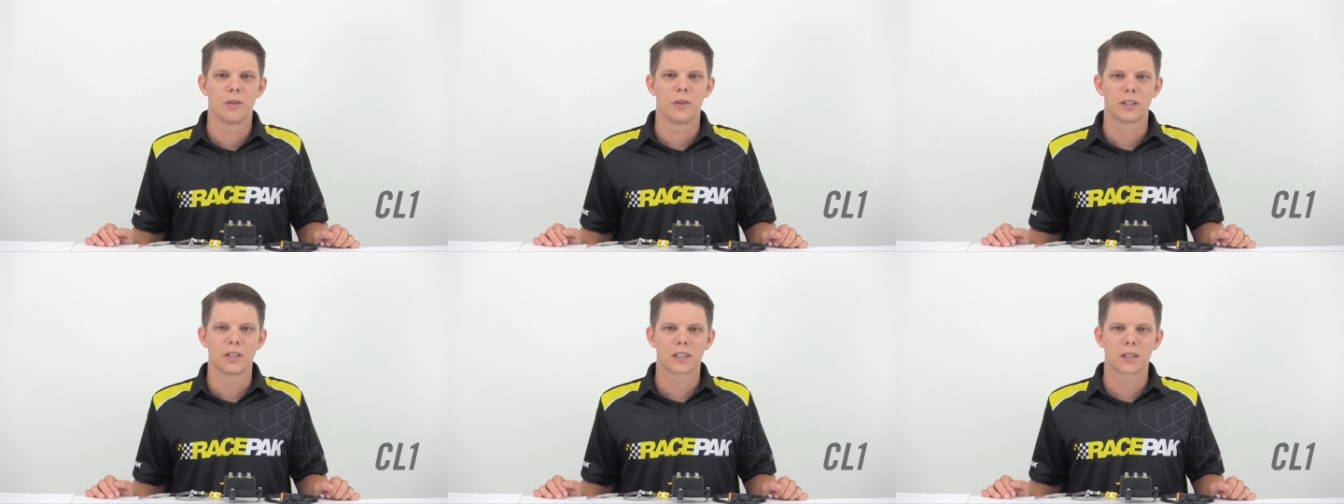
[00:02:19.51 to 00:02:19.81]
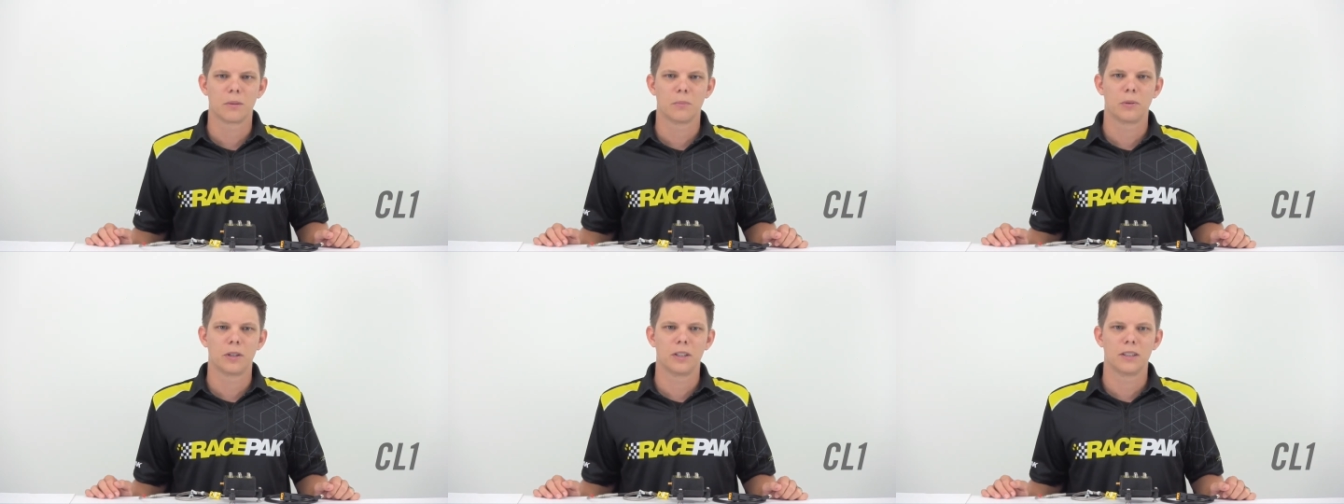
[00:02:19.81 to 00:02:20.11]
This
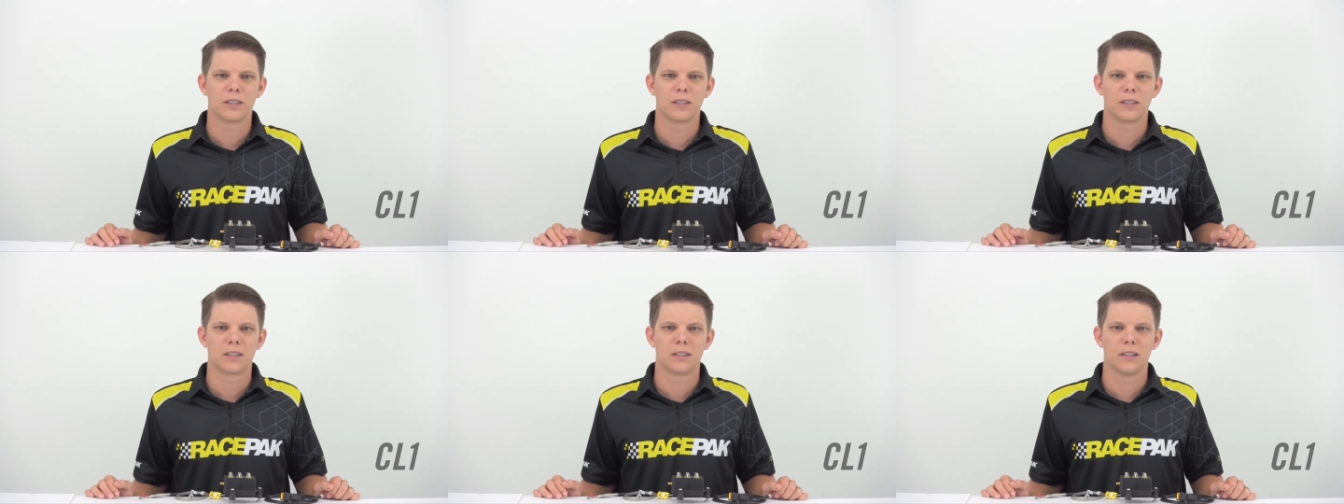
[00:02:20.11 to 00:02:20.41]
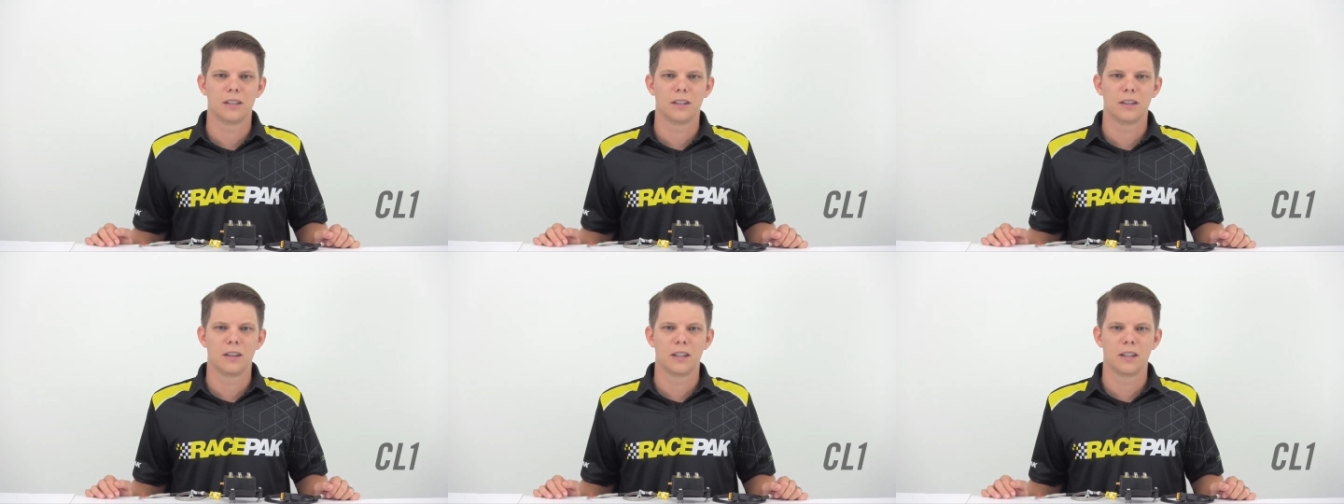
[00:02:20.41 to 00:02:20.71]
completes
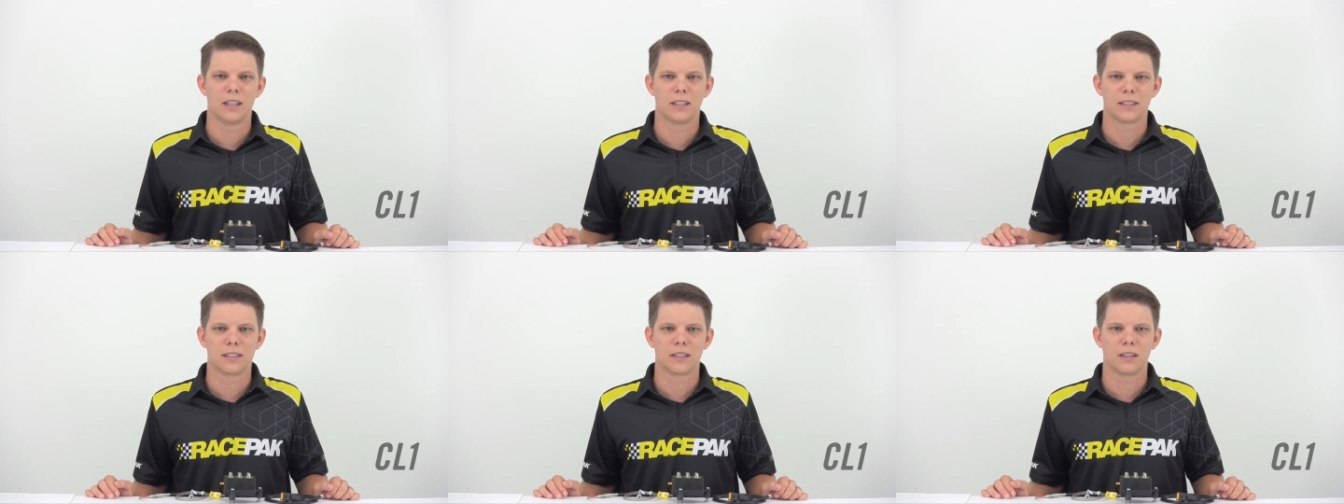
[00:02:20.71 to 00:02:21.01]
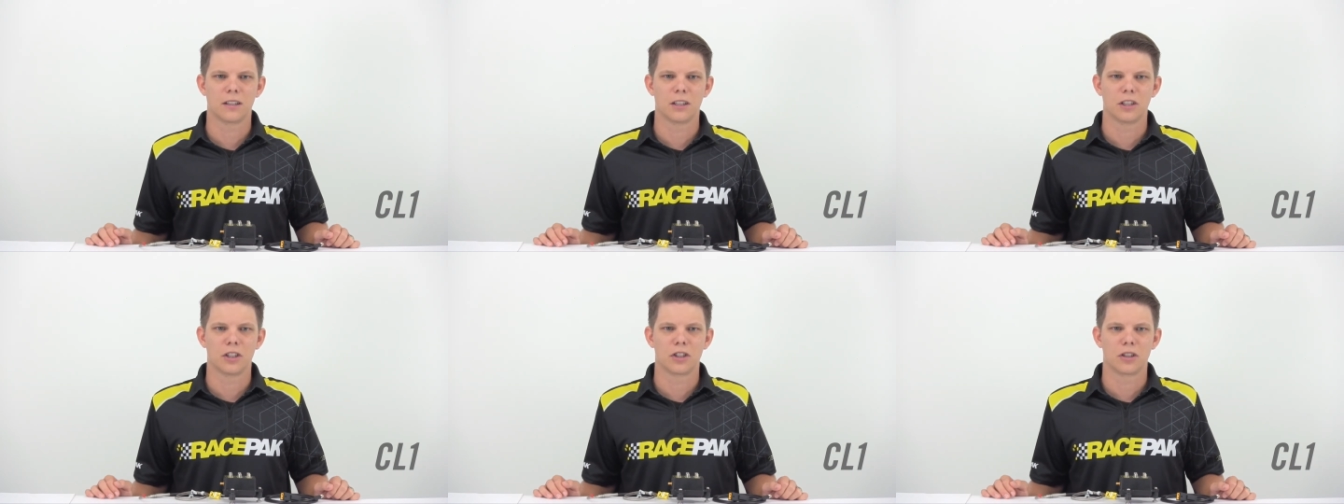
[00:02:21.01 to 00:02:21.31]
the
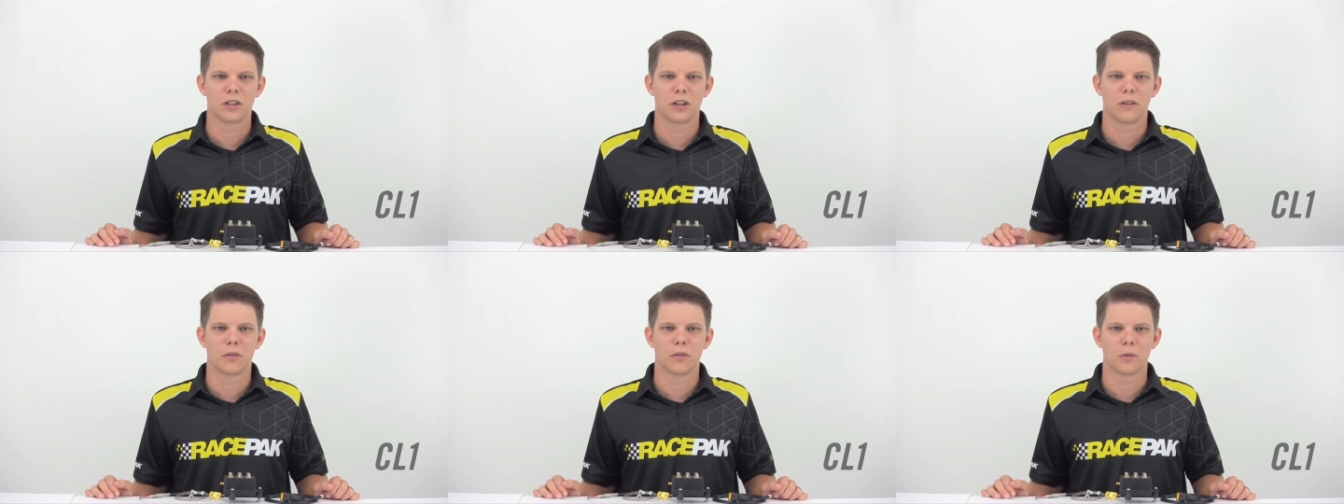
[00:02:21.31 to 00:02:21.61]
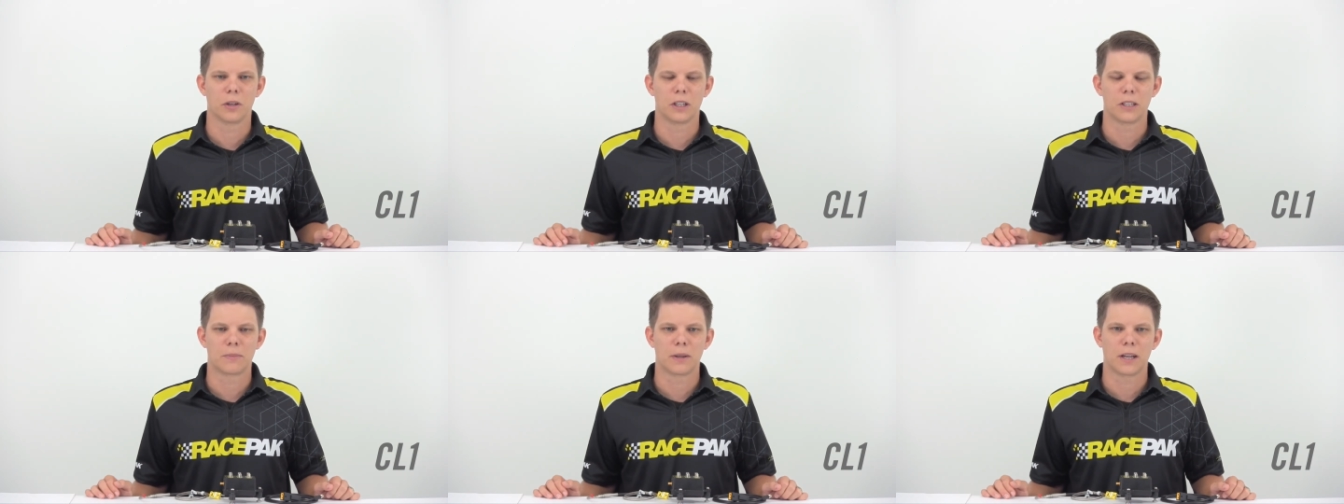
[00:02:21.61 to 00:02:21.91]
installation of the
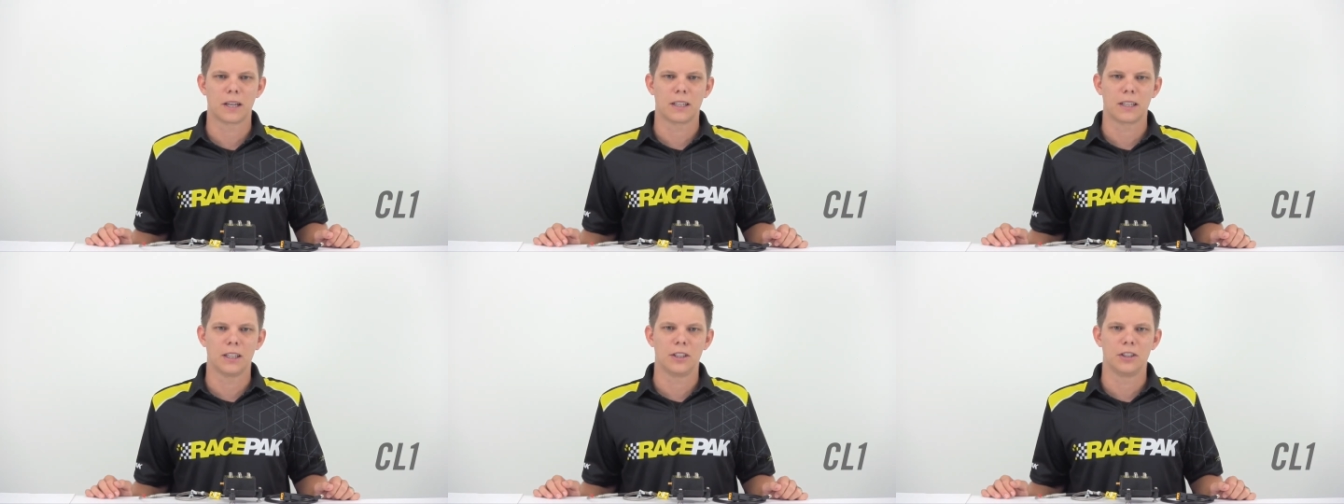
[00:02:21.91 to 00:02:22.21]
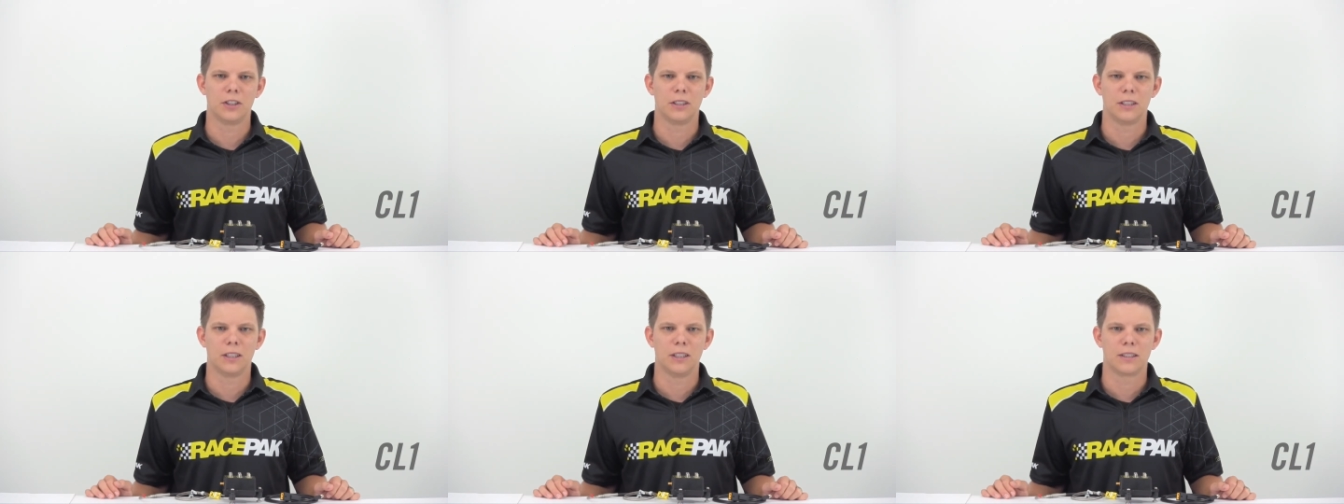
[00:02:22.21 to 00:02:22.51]
RacePak
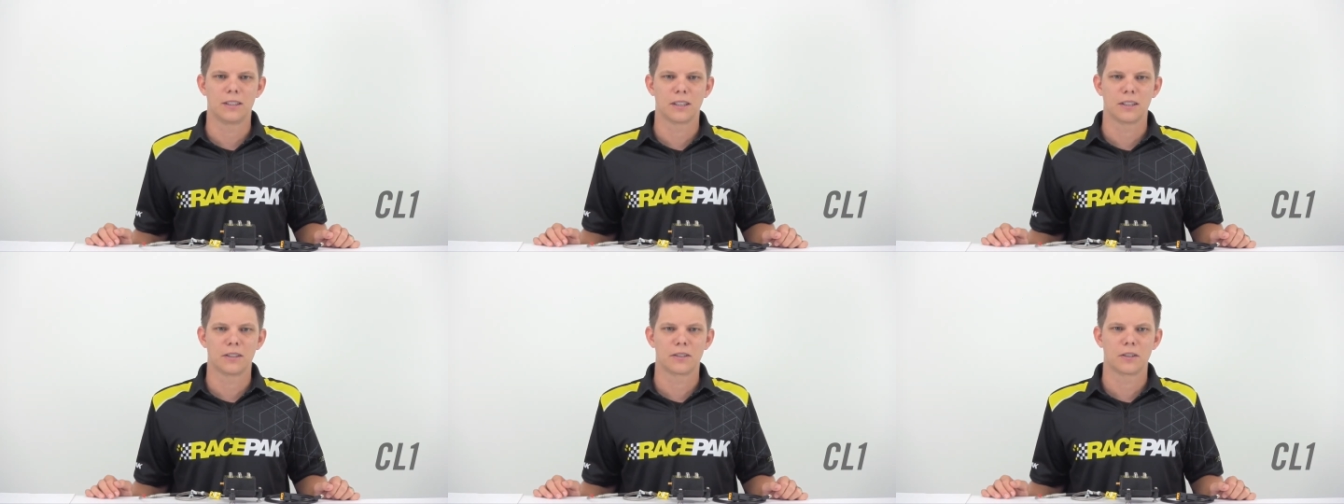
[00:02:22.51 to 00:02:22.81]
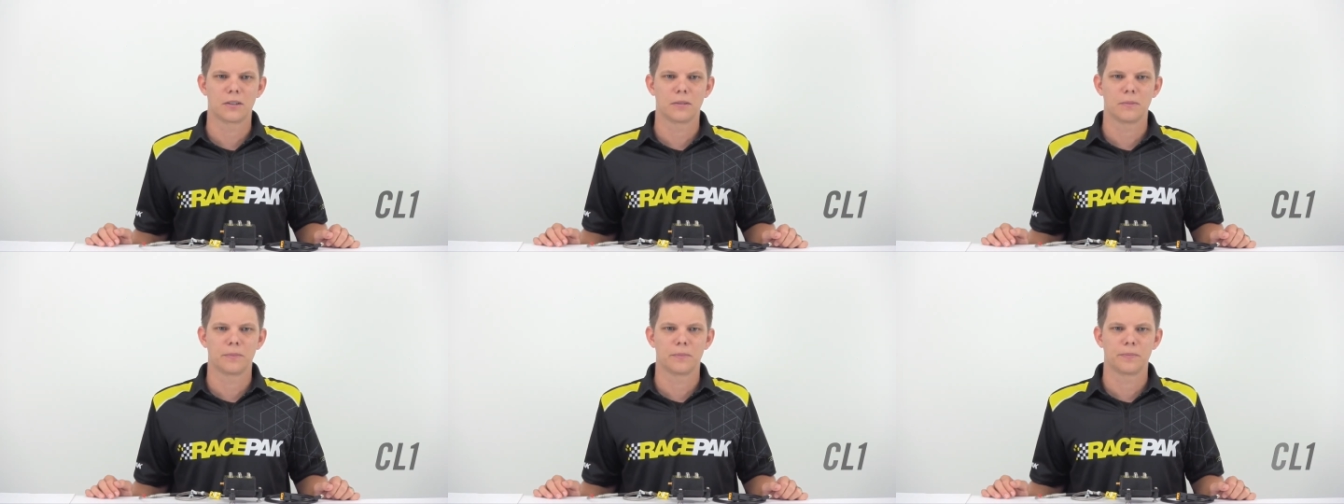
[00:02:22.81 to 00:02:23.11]
EGT
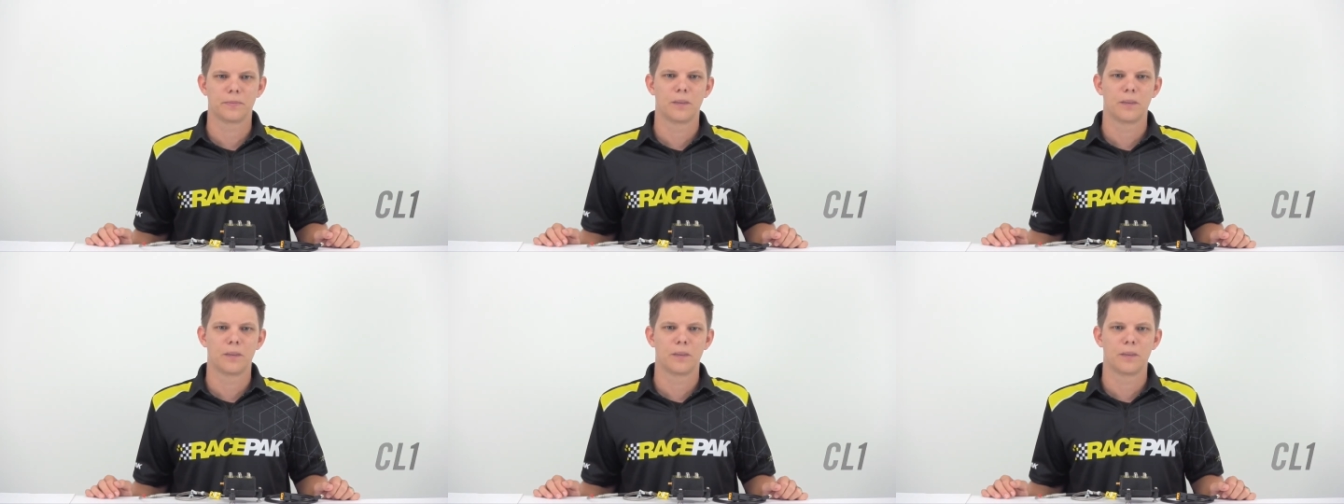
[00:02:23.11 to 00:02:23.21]
sensor.